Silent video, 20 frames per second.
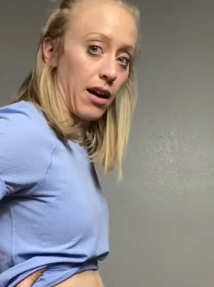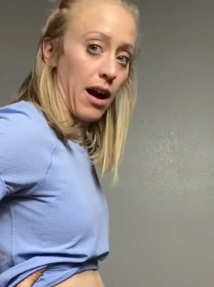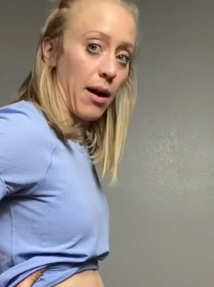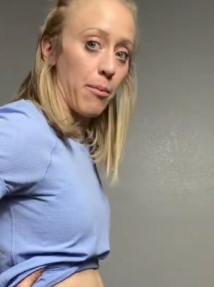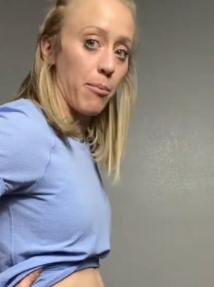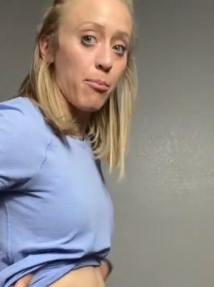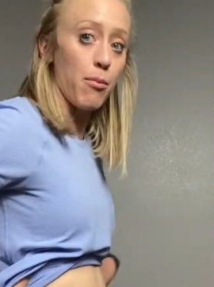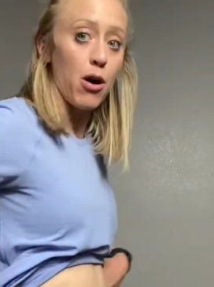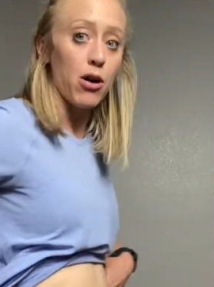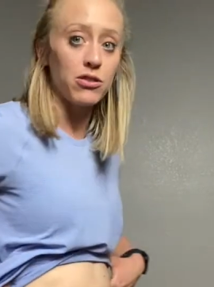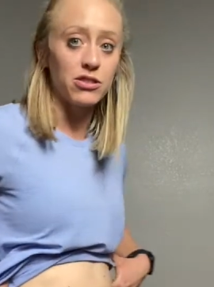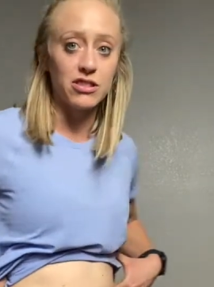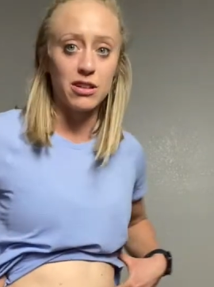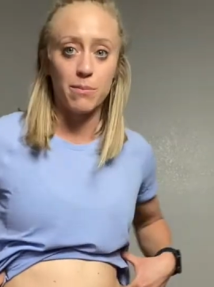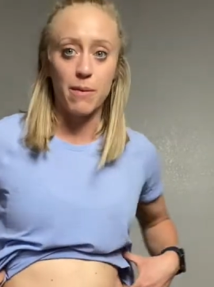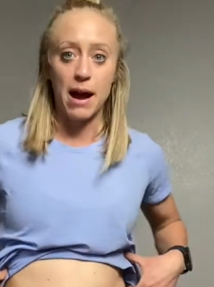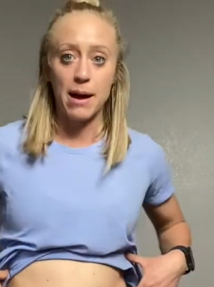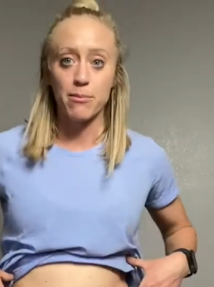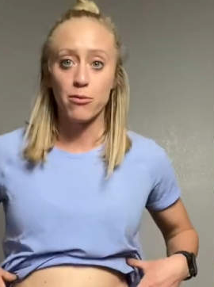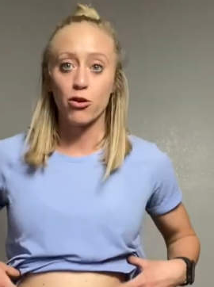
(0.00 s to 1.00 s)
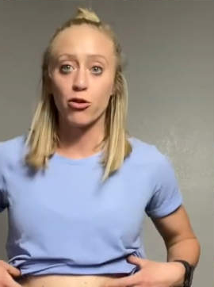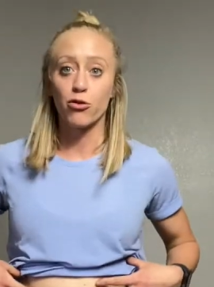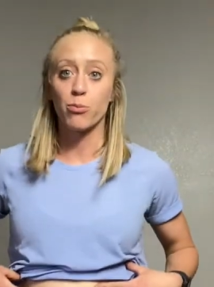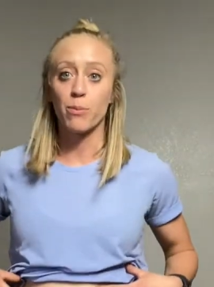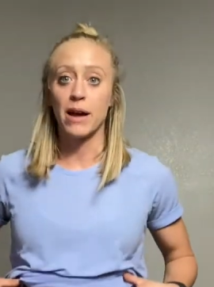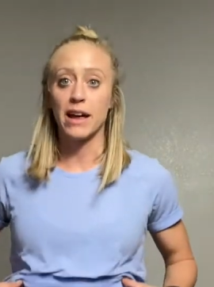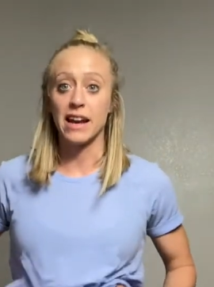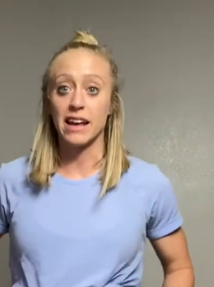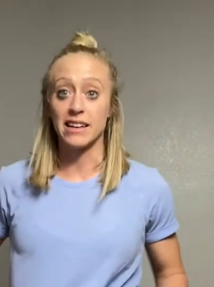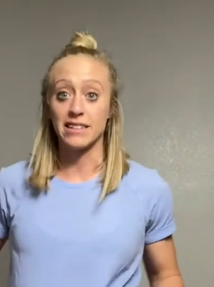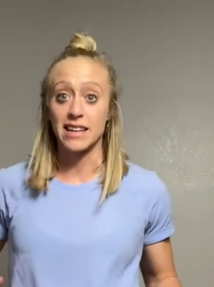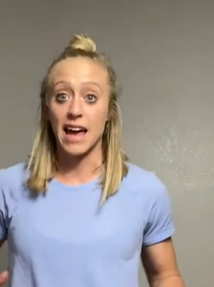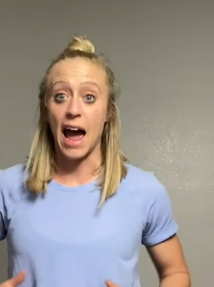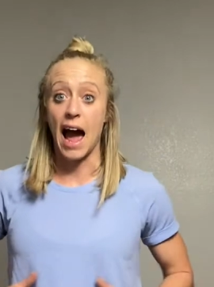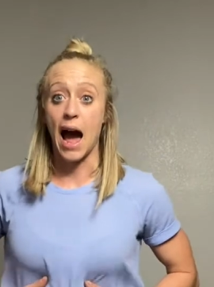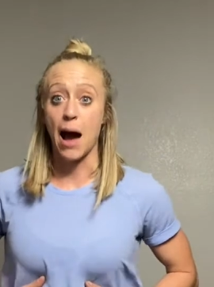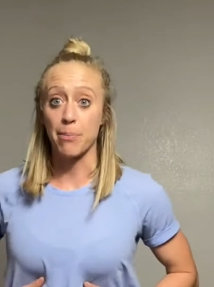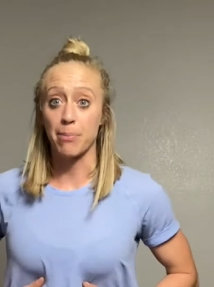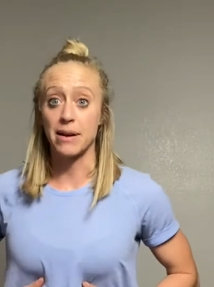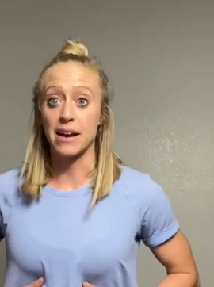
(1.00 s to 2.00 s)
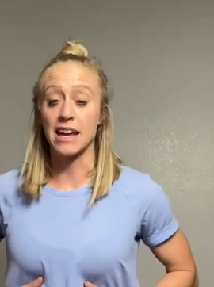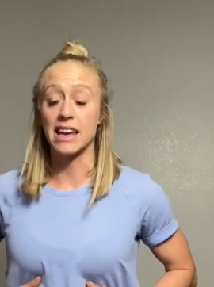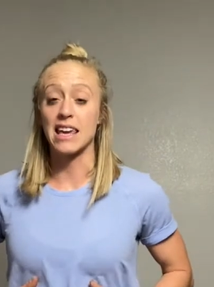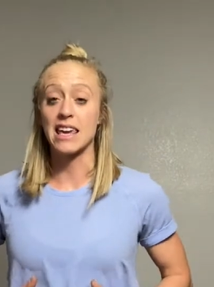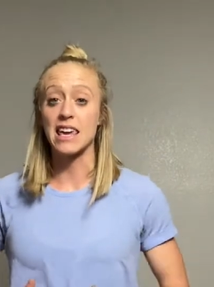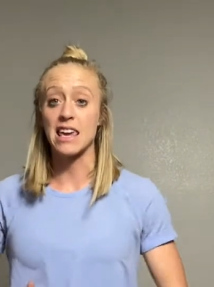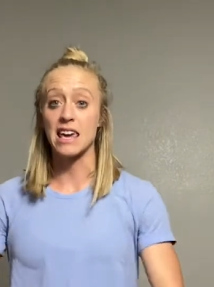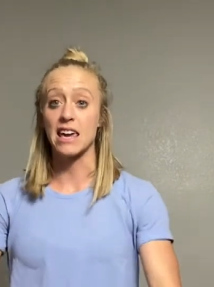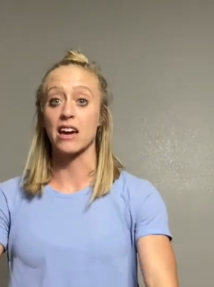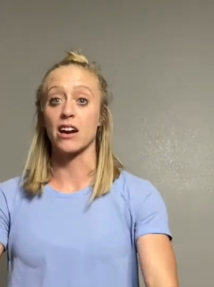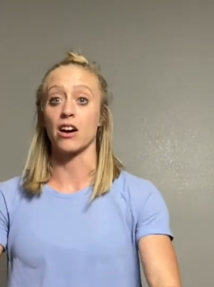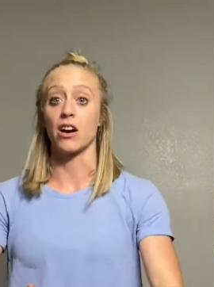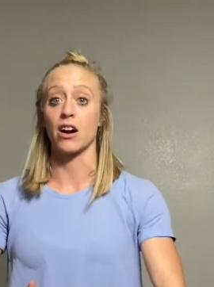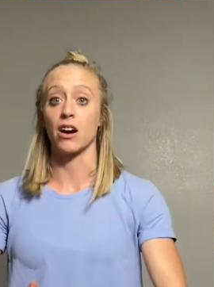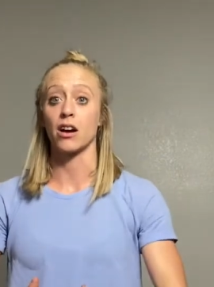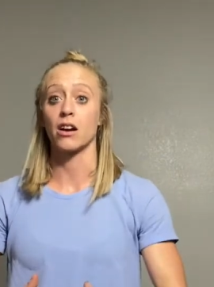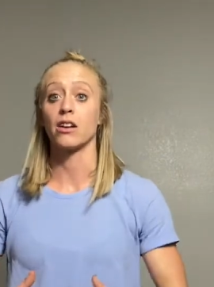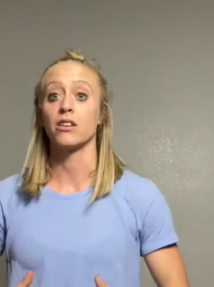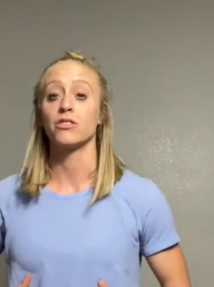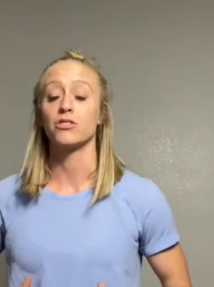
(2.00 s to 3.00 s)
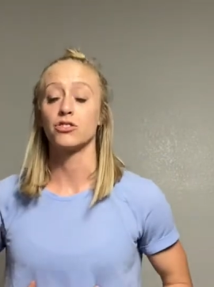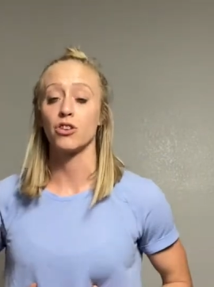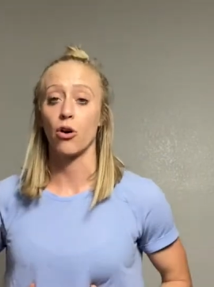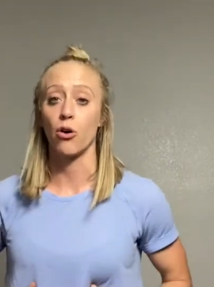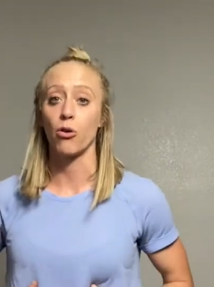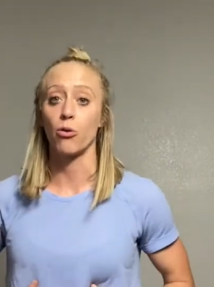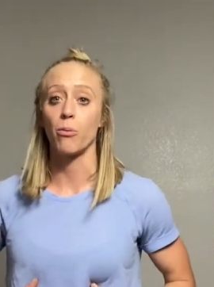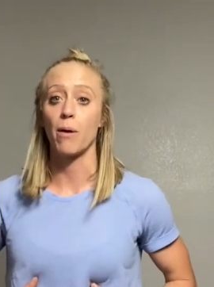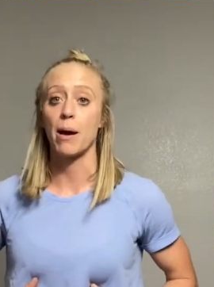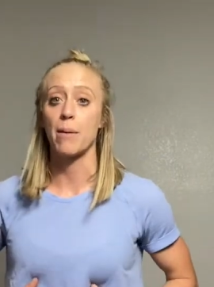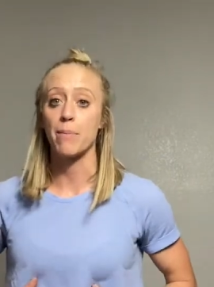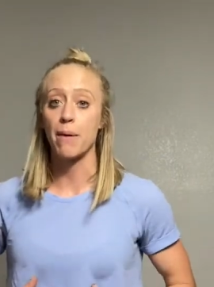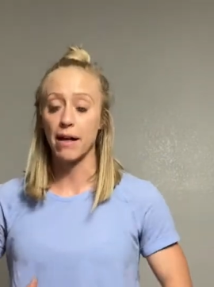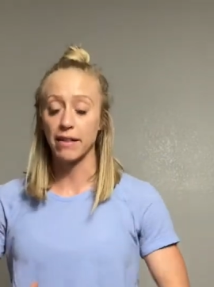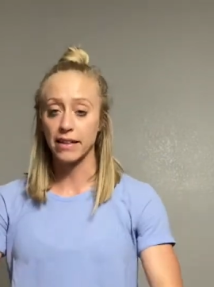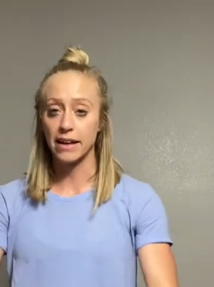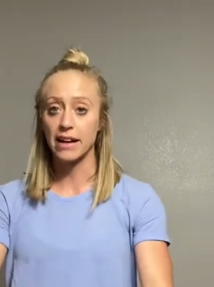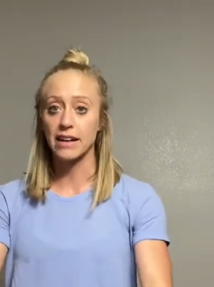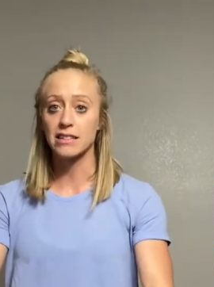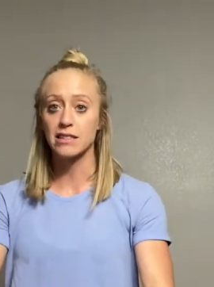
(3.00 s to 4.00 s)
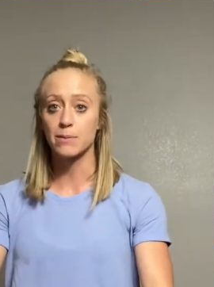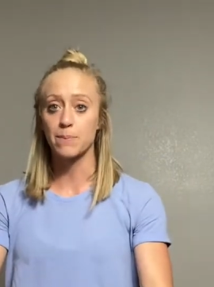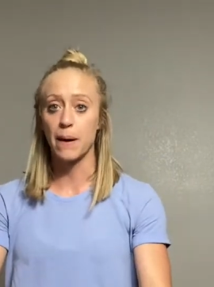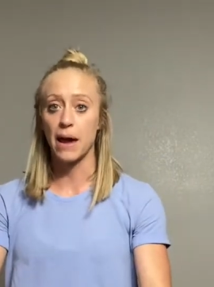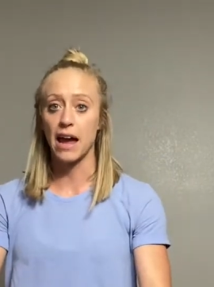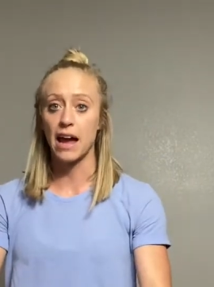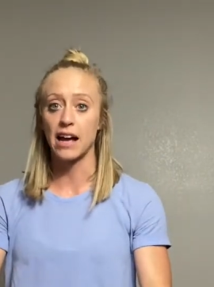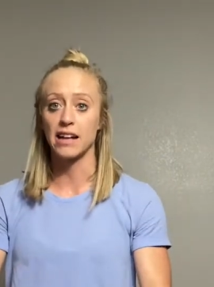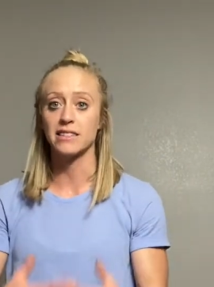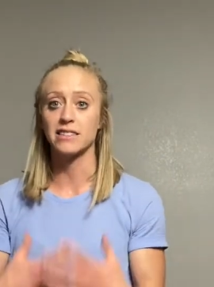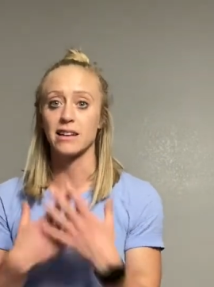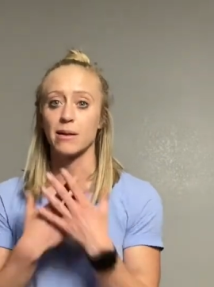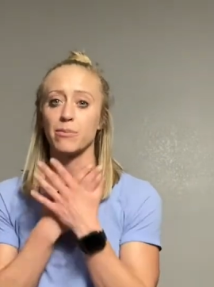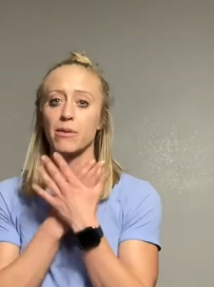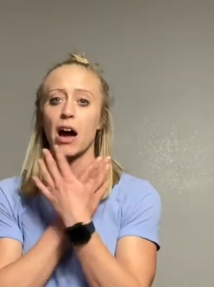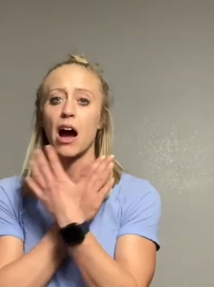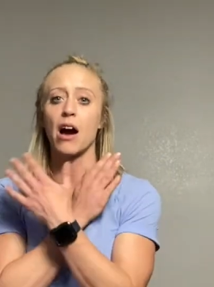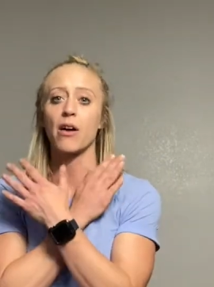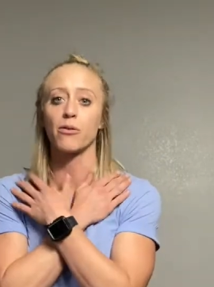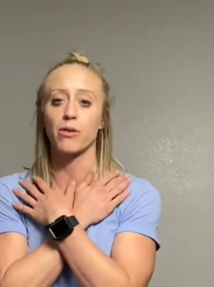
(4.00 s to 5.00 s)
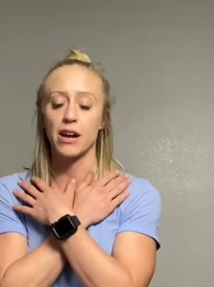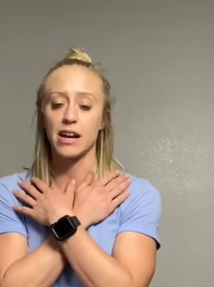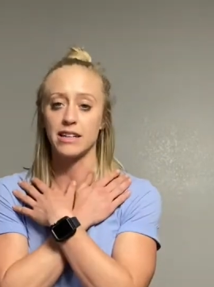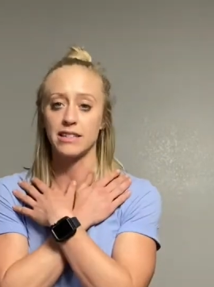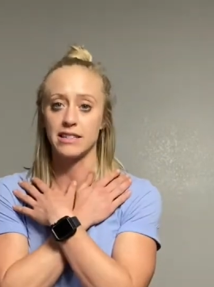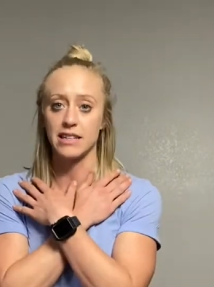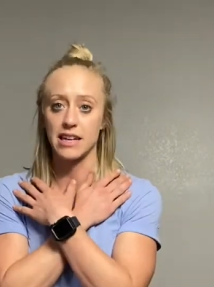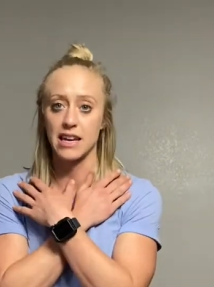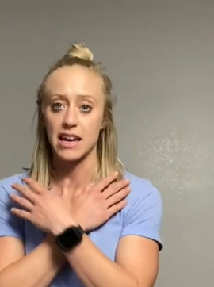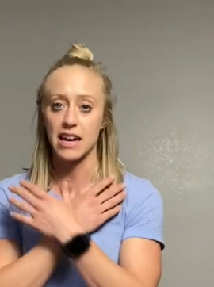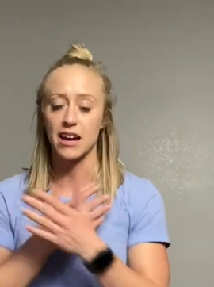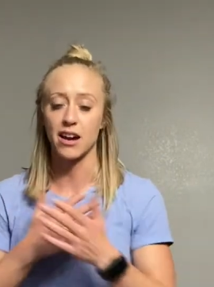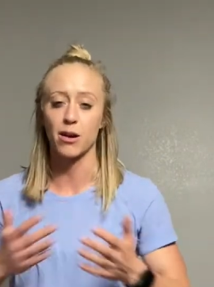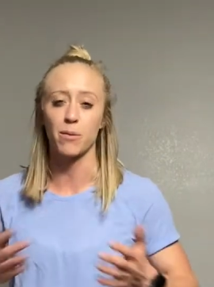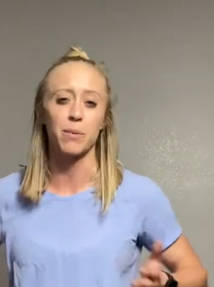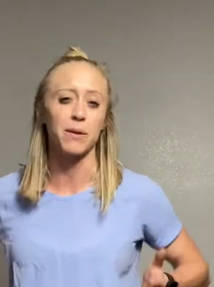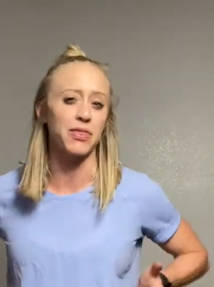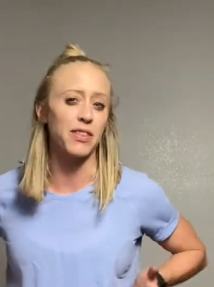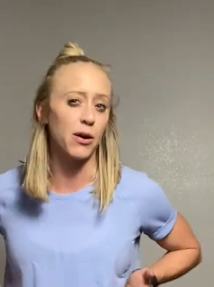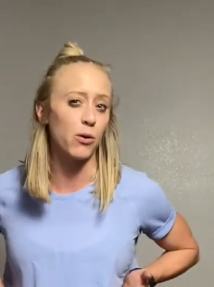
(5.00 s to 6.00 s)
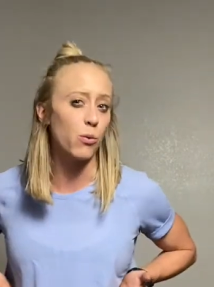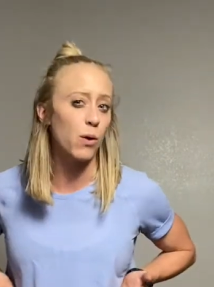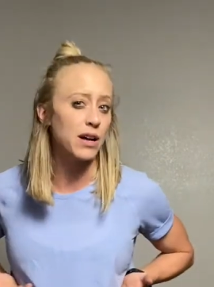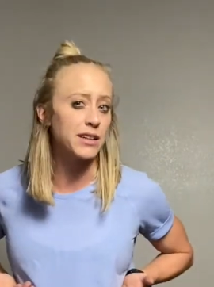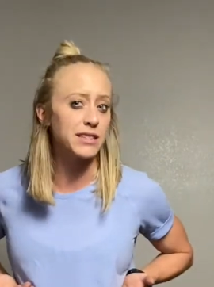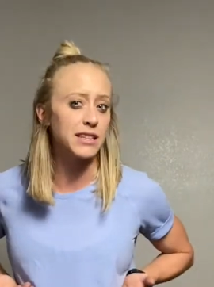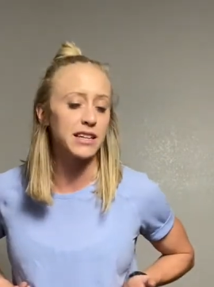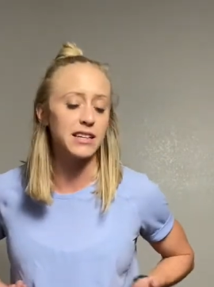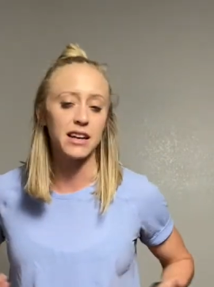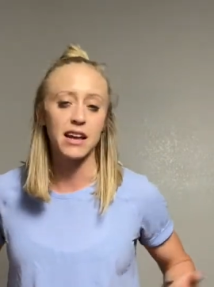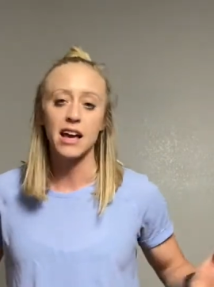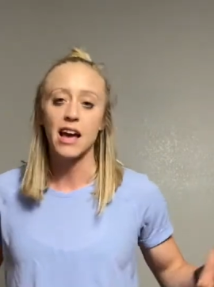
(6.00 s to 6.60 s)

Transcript: most of my movement is happening here. So my belly expands, I'm not raising here, but there wasn't,